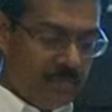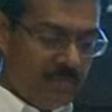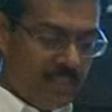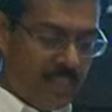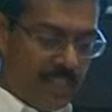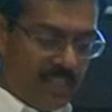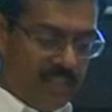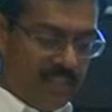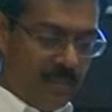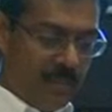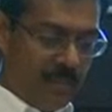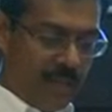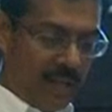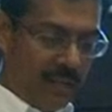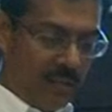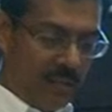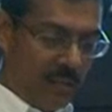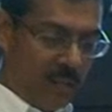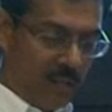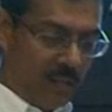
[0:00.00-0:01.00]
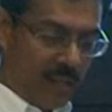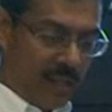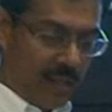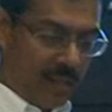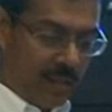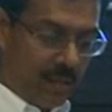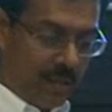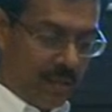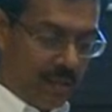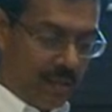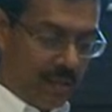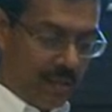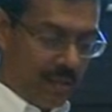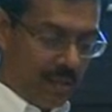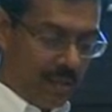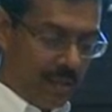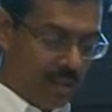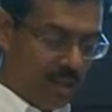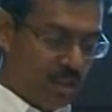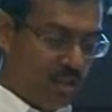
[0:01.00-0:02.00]
that is a background, but
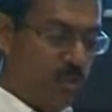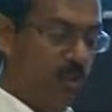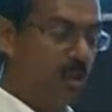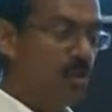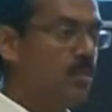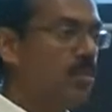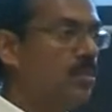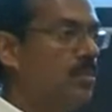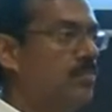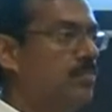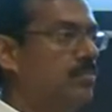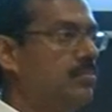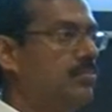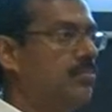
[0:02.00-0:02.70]
I just want